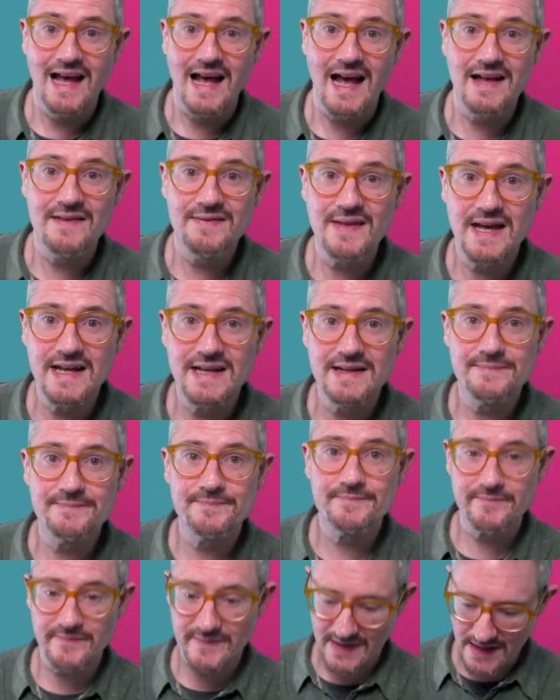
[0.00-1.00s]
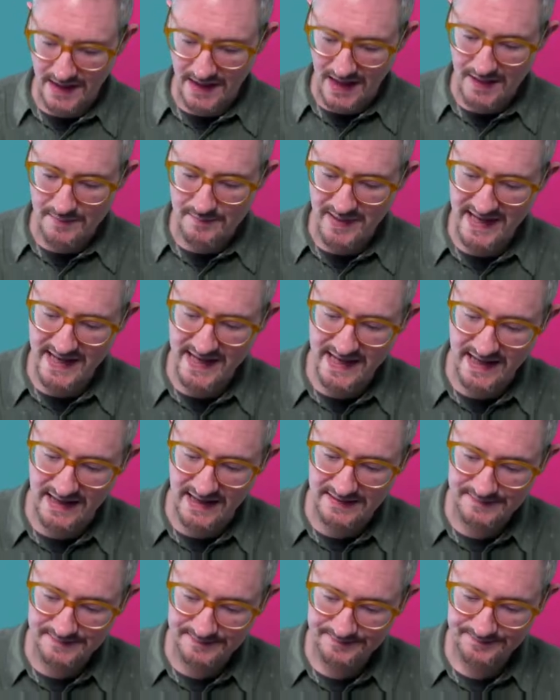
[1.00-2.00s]
And then up
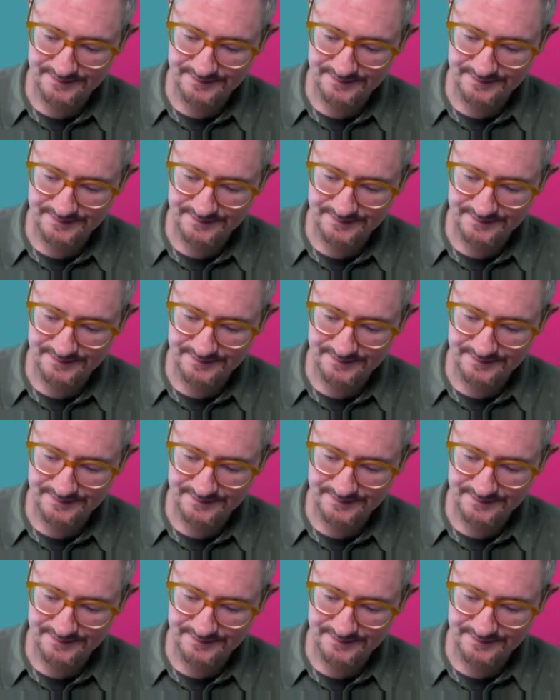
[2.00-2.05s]
here